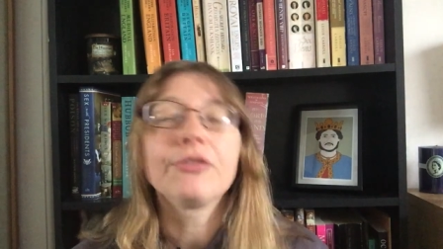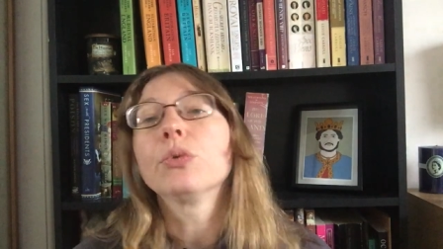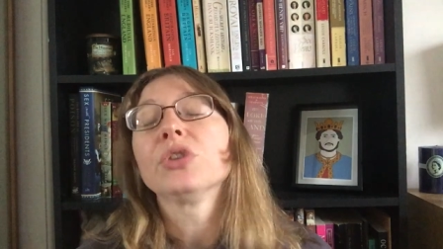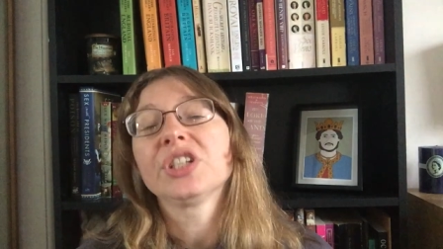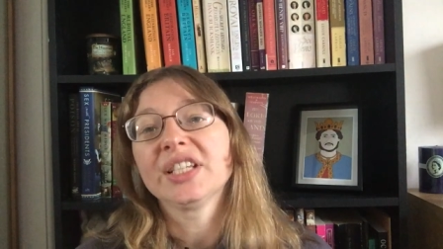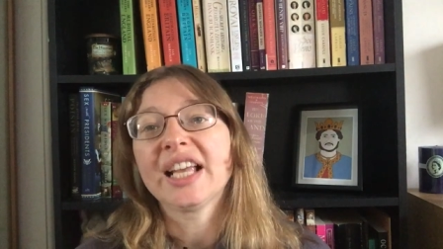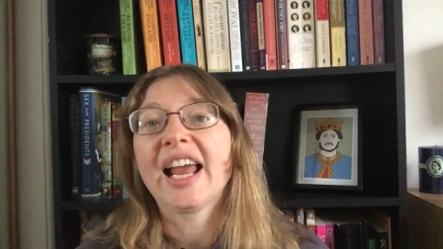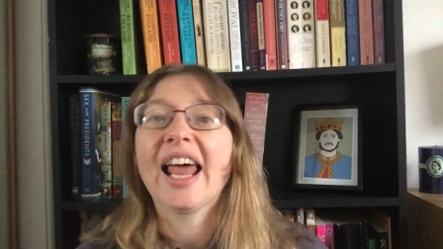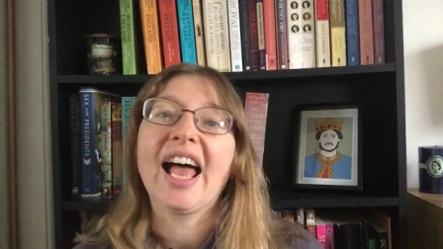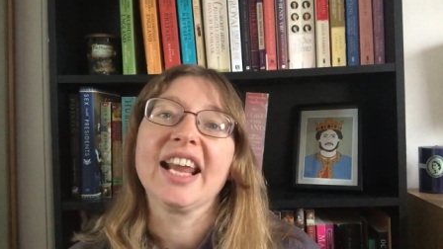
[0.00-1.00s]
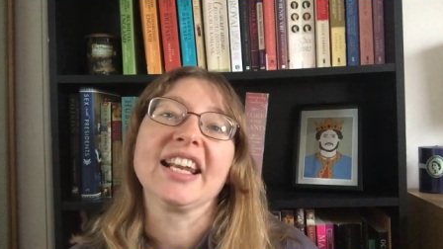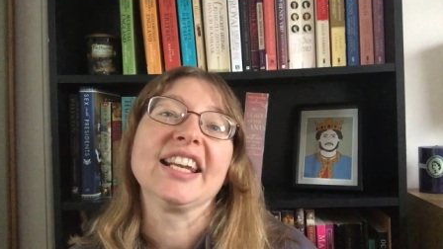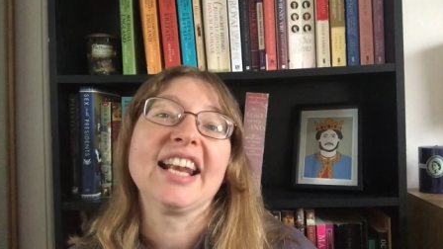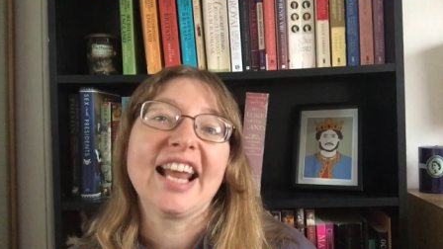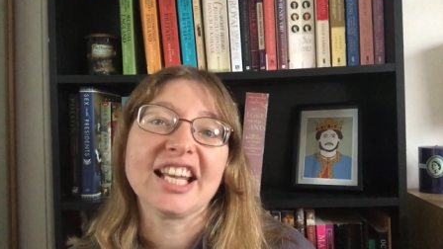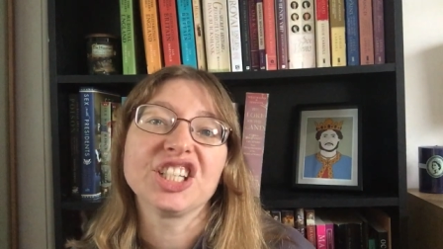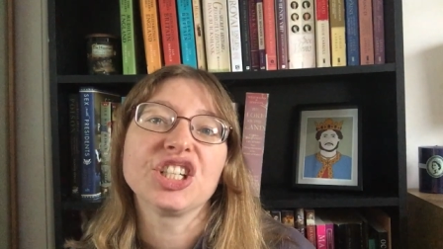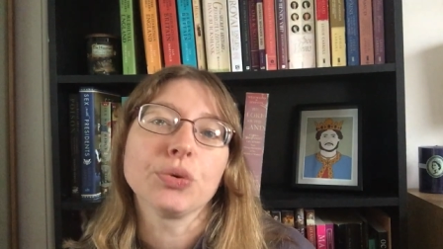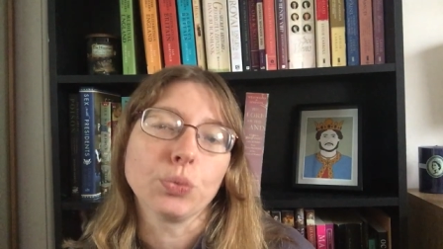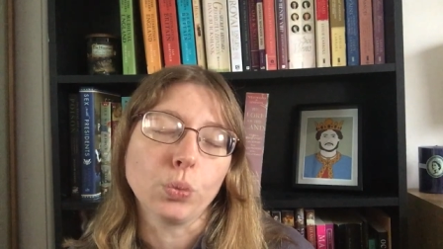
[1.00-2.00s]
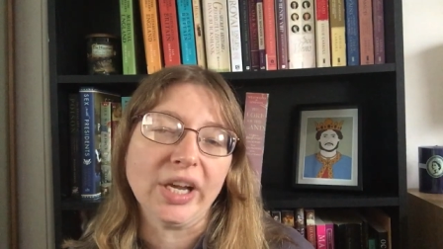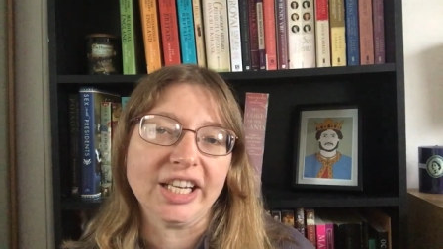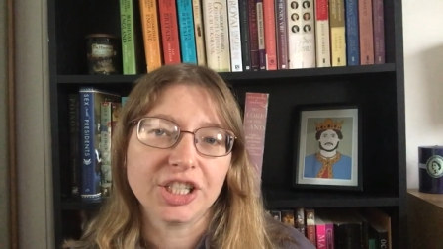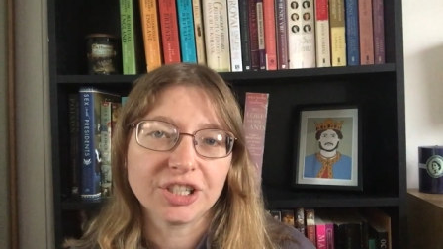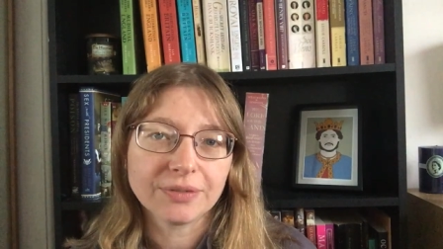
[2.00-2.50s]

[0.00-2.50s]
fortune teller, and an alleged witch.